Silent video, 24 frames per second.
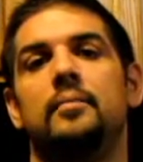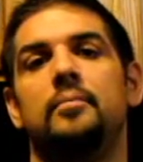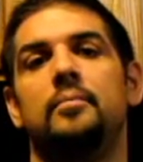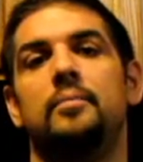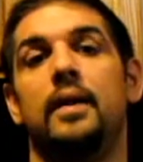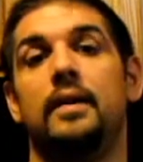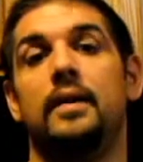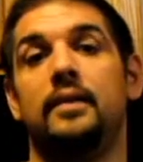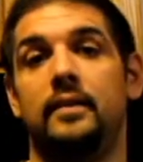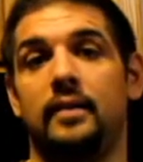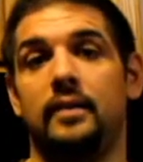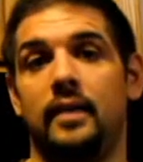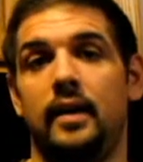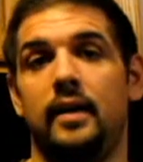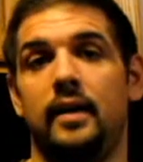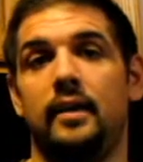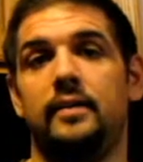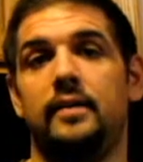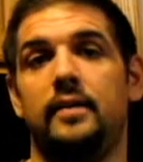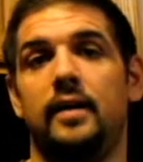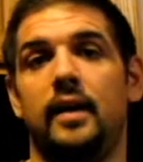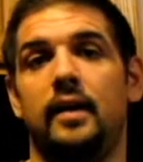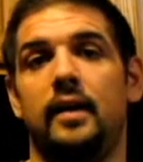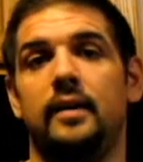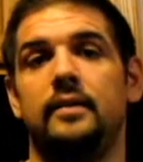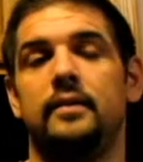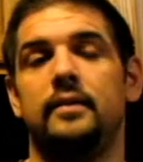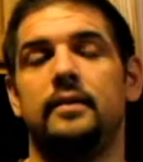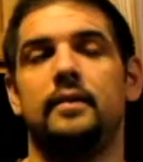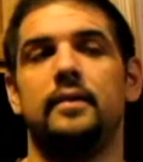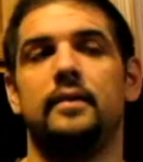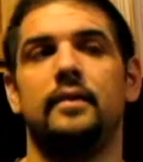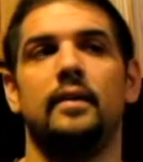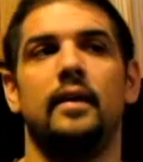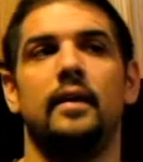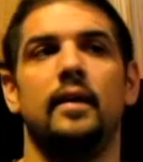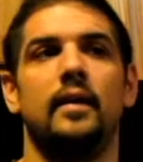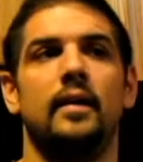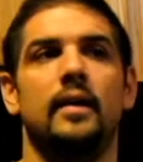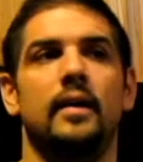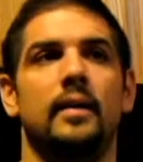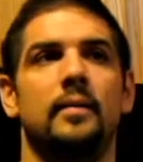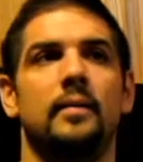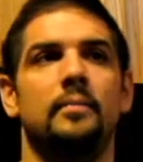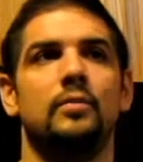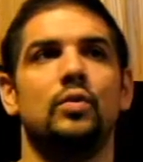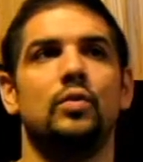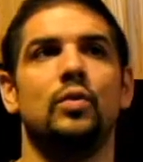been sanitized,
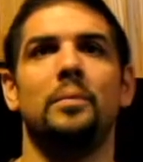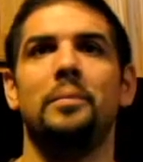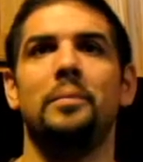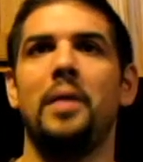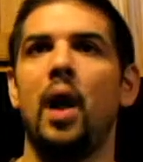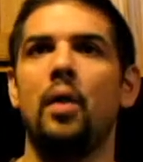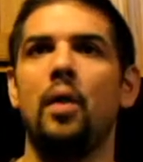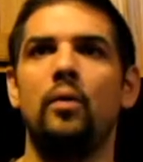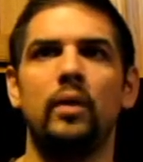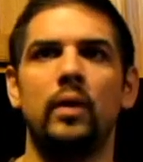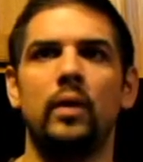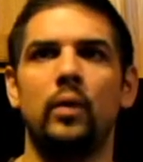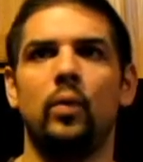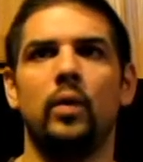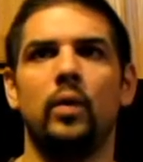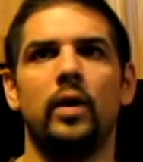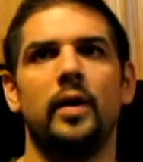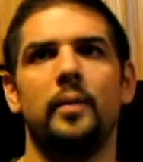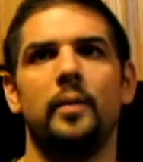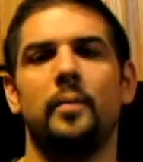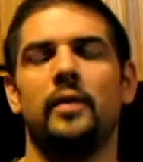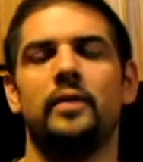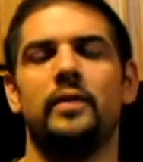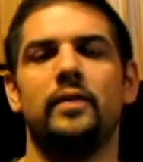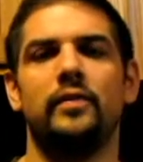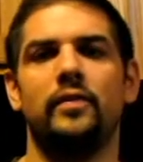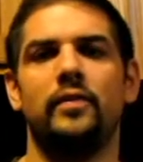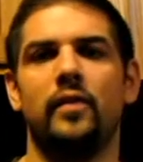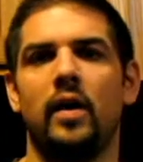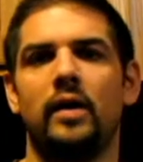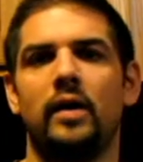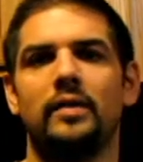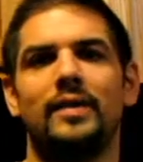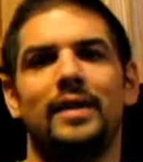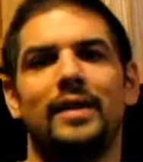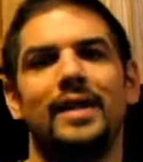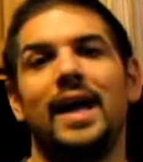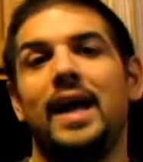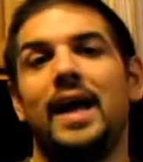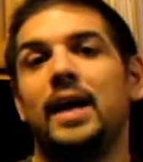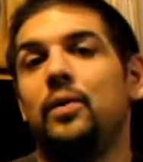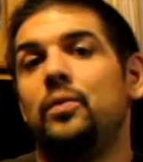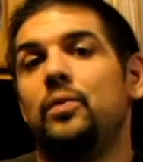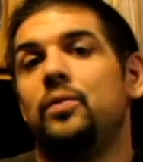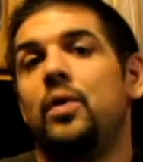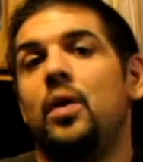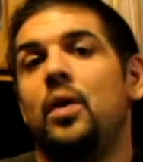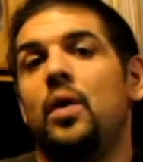so I'm not really worried about the faucet. And I
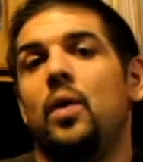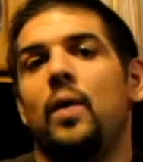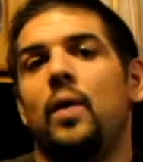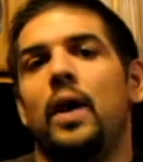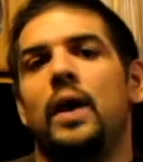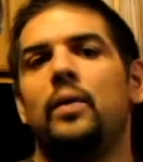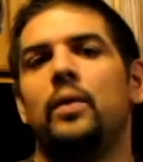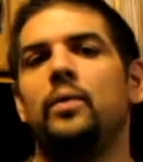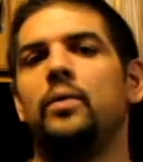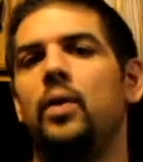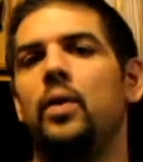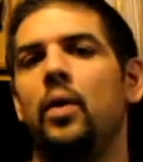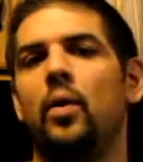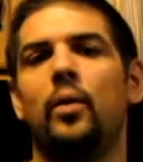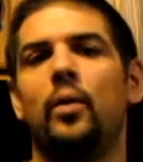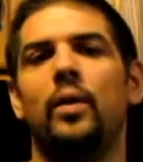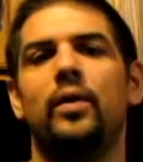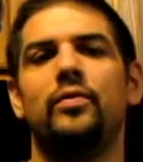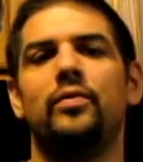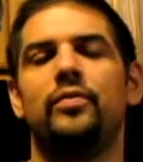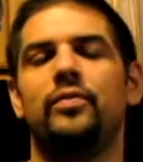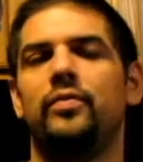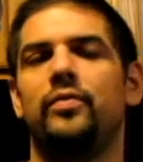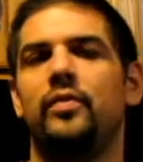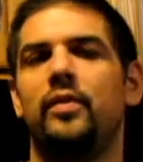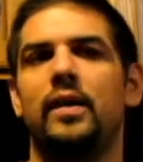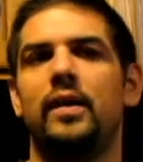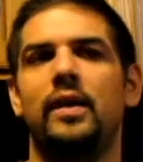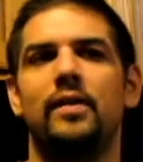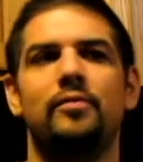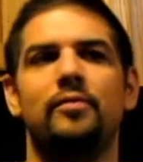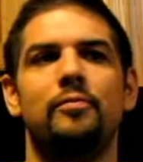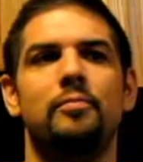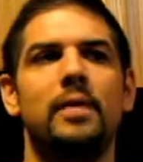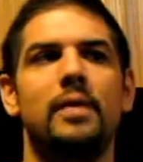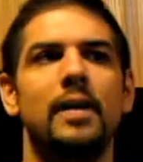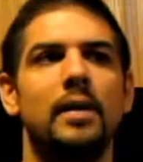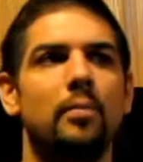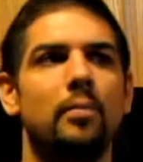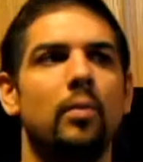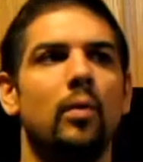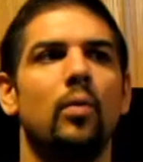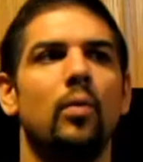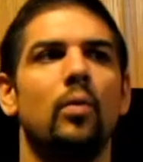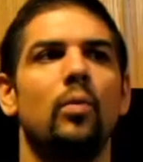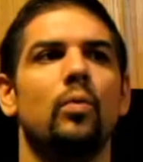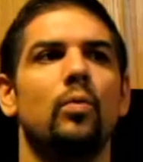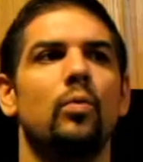don't know if
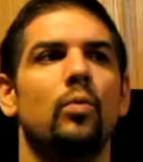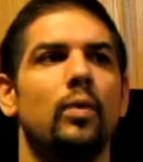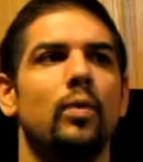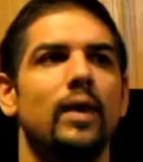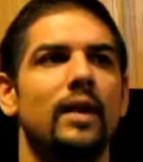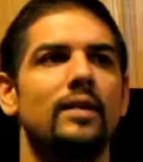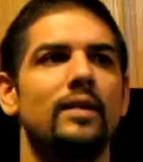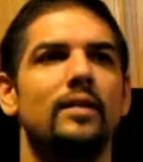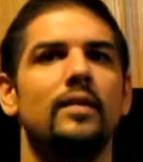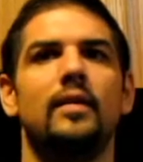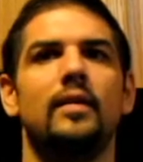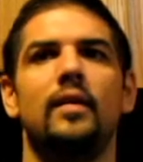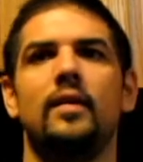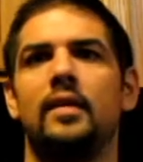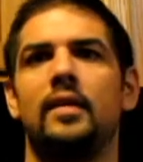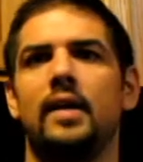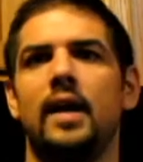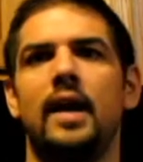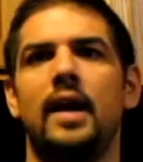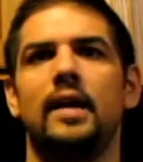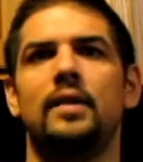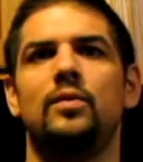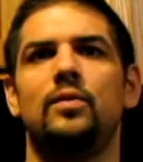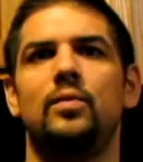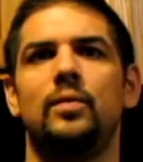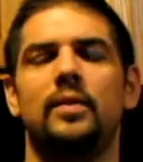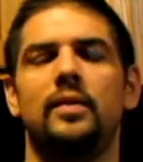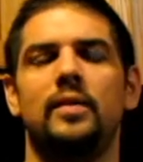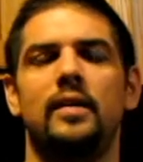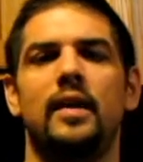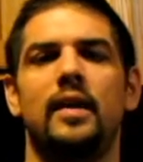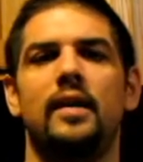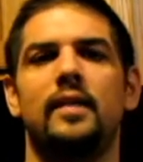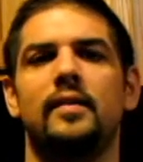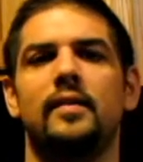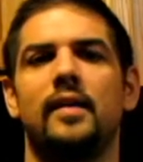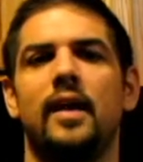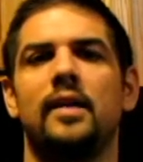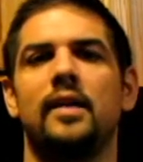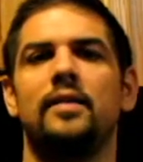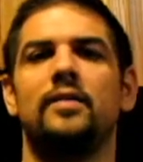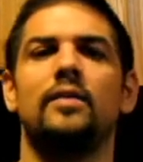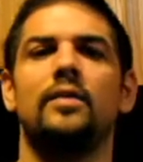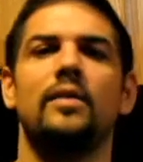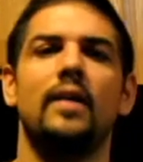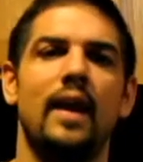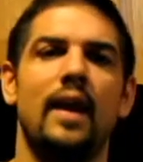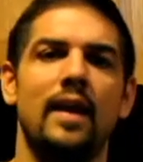people rinse their lines with
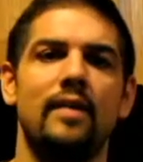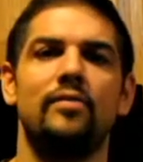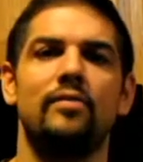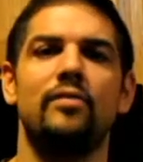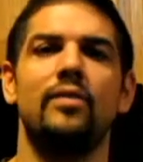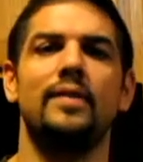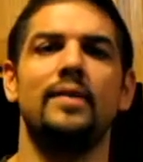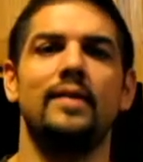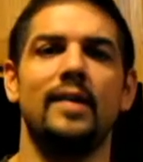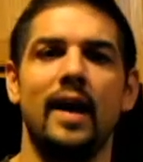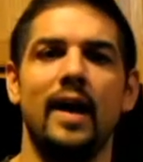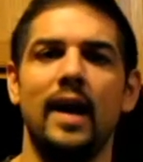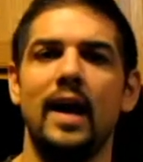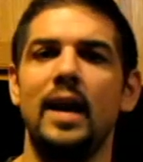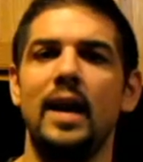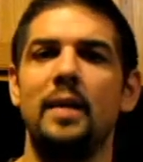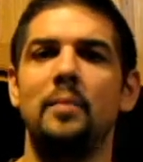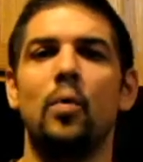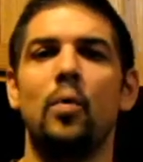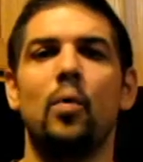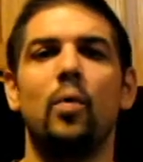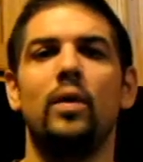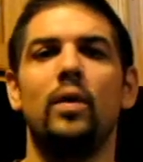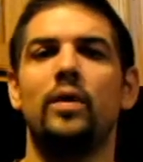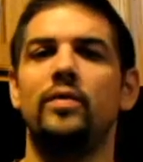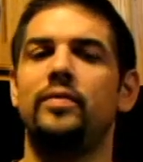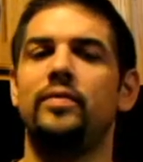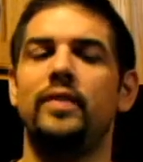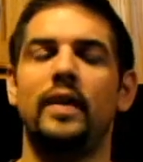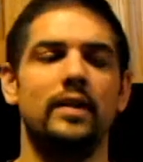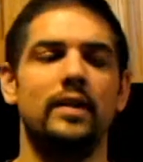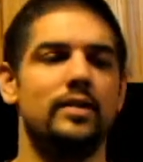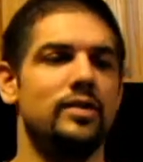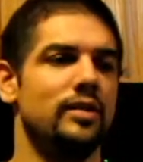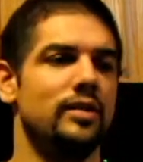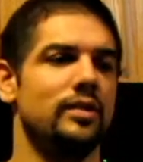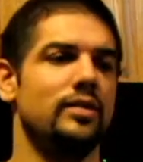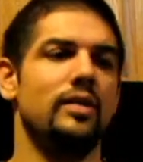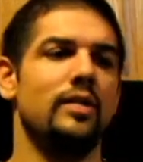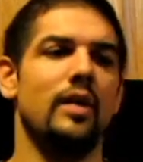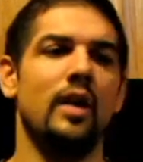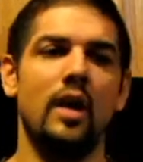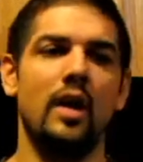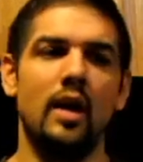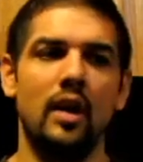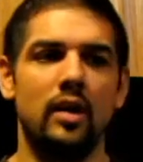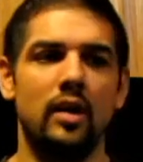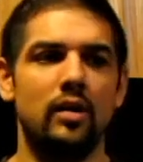sanitizer every time, or if they just
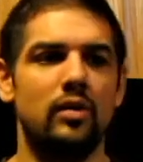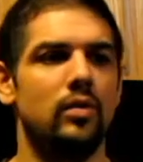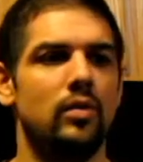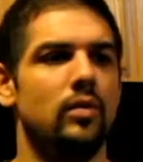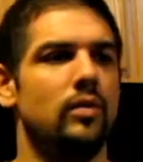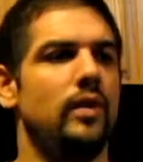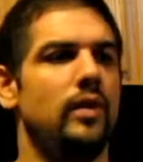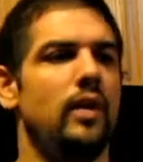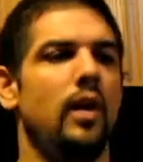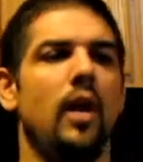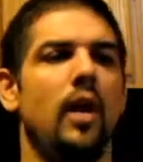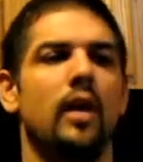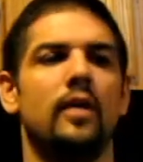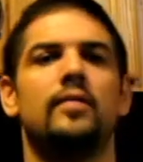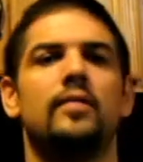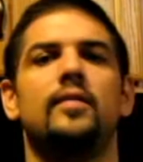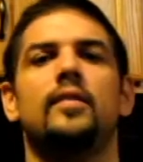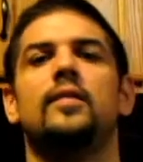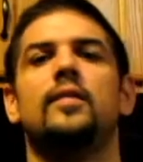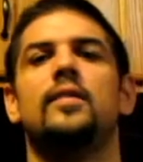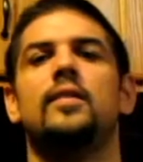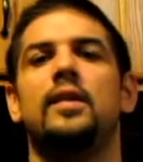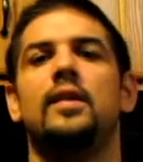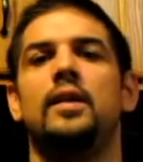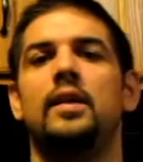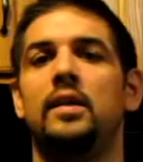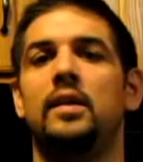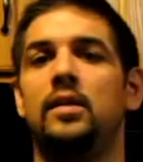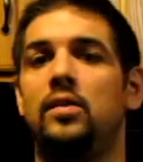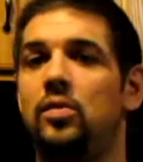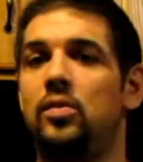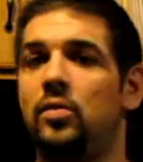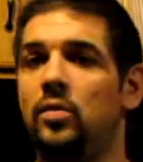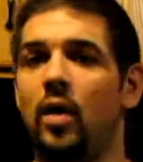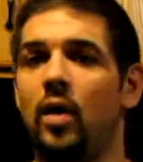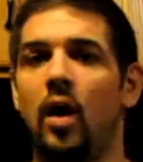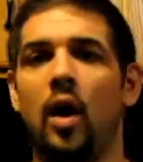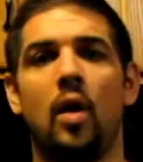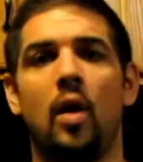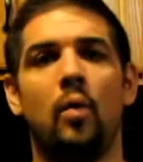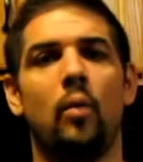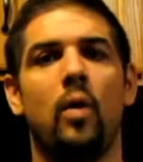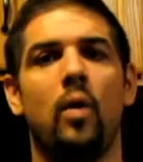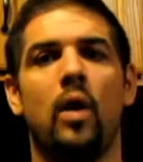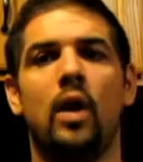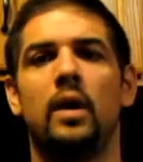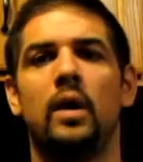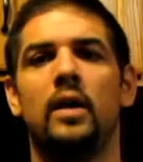do the OxyClean, do the
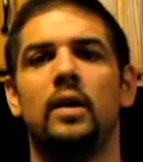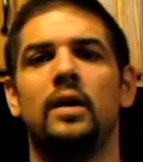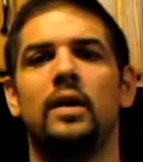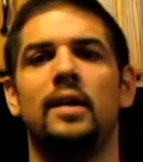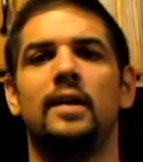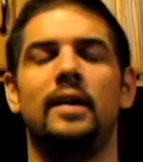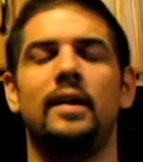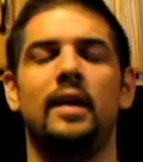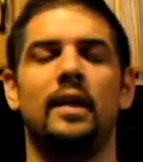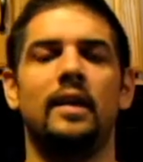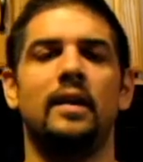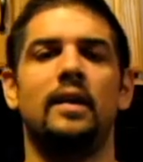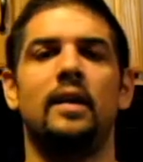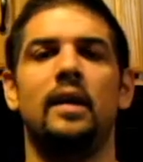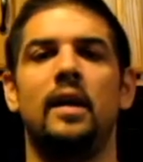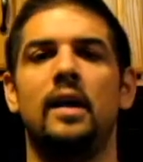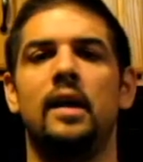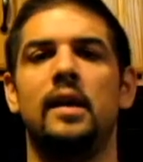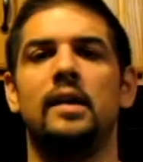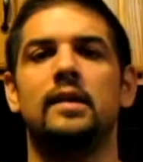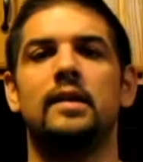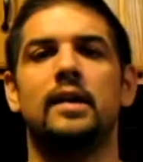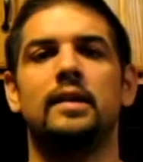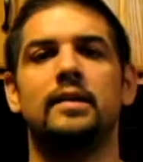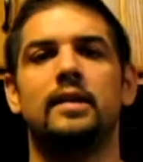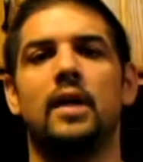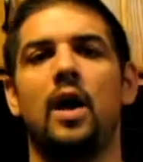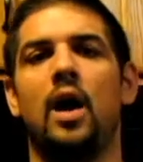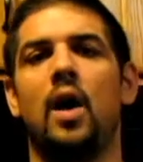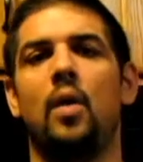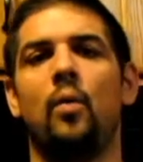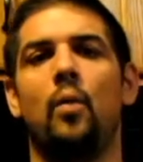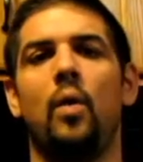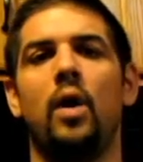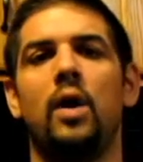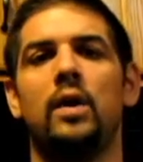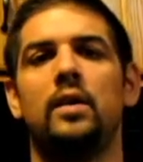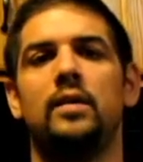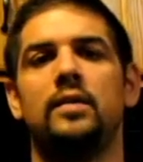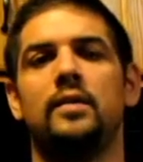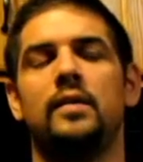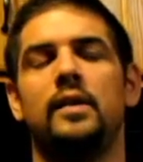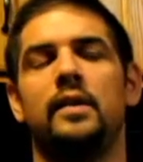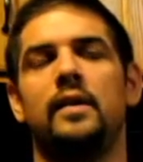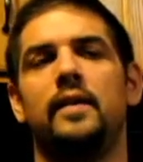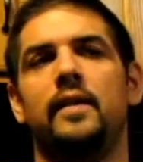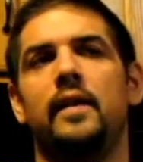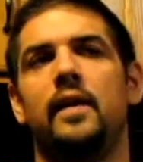hot water, and then let the hot water
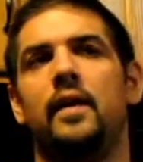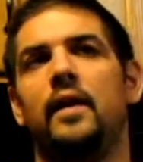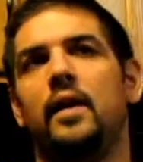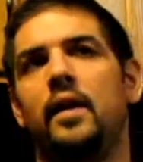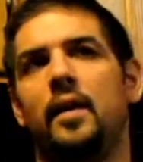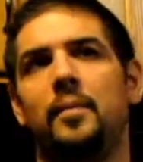sit in there.